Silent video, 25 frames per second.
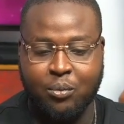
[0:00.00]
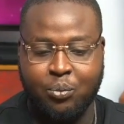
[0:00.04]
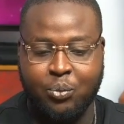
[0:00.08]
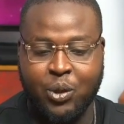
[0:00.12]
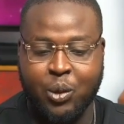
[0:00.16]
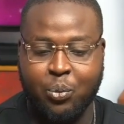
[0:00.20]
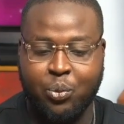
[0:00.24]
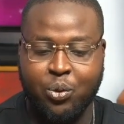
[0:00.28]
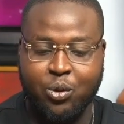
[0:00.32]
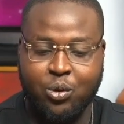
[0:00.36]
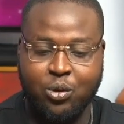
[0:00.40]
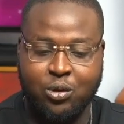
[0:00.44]

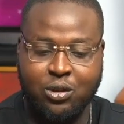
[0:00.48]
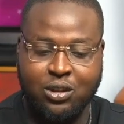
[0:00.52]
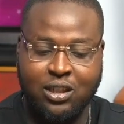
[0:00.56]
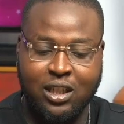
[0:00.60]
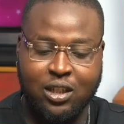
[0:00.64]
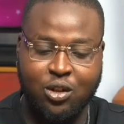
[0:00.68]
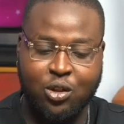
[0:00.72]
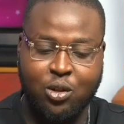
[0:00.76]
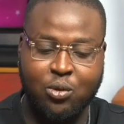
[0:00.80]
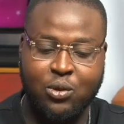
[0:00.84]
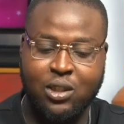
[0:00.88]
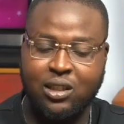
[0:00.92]
People,
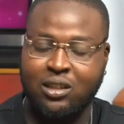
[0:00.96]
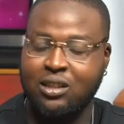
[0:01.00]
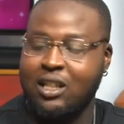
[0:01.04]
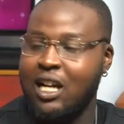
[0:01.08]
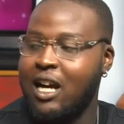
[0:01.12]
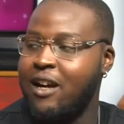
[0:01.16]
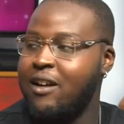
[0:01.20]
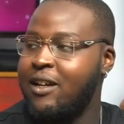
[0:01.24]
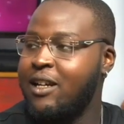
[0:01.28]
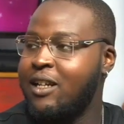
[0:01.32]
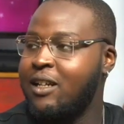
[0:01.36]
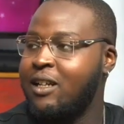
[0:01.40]
they always
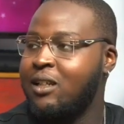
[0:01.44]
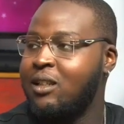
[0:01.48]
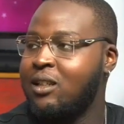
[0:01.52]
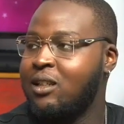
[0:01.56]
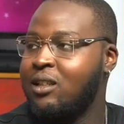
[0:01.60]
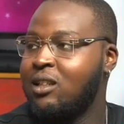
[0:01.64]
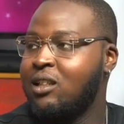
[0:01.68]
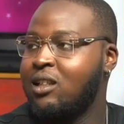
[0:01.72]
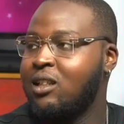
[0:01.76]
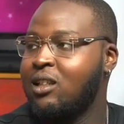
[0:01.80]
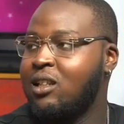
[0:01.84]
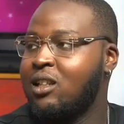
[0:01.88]
carry
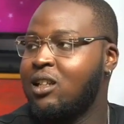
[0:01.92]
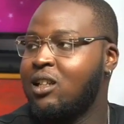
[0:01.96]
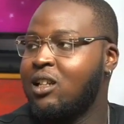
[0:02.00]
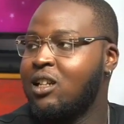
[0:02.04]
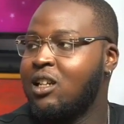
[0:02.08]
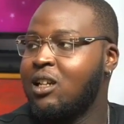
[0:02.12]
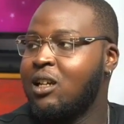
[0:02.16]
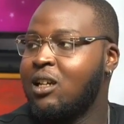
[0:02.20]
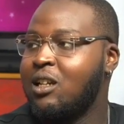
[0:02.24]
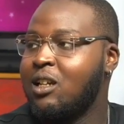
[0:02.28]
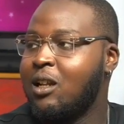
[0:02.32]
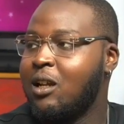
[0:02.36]

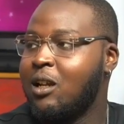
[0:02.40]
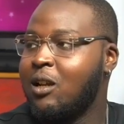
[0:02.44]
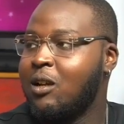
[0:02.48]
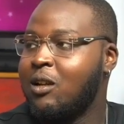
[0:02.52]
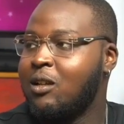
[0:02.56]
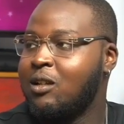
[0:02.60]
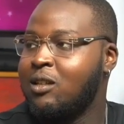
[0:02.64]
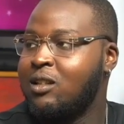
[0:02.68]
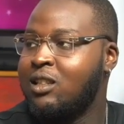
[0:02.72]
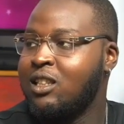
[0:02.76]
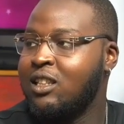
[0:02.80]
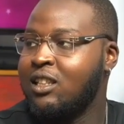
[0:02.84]

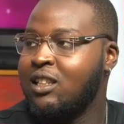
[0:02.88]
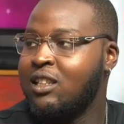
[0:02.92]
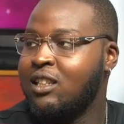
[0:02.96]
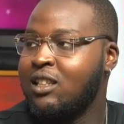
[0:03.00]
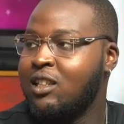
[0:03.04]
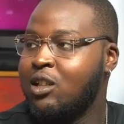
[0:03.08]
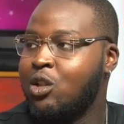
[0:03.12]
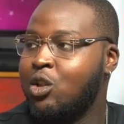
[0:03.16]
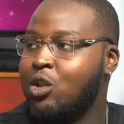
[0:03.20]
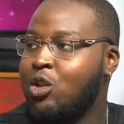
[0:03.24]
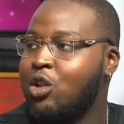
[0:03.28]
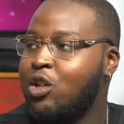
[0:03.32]

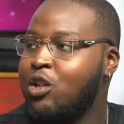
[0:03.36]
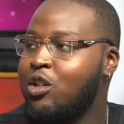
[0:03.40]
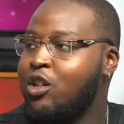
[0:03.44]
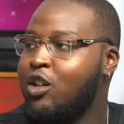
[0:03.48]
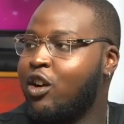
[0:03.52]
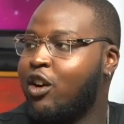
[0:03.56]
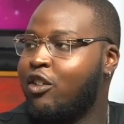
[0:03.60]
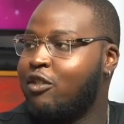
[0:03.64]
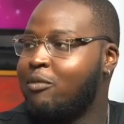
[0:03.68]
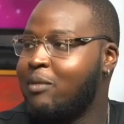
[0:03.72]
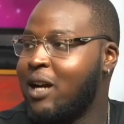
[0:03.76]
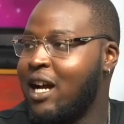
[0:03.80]
the
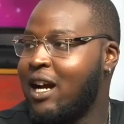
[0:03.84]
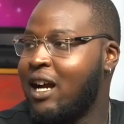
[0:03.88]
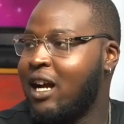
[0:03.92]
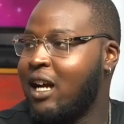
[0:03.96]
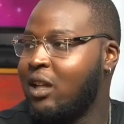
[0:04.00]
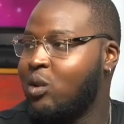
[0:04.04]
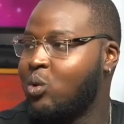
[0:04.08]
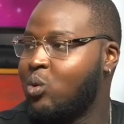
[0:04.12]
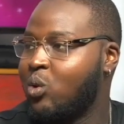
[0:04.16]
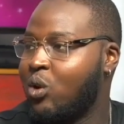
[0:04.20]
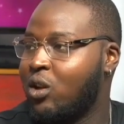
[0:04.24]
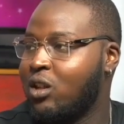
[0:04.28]
glory of my
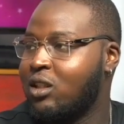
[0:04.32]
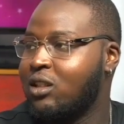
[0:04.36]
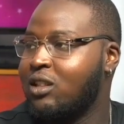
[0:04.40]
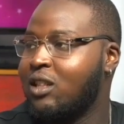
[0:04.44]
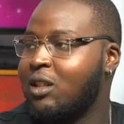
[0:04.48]
hard work.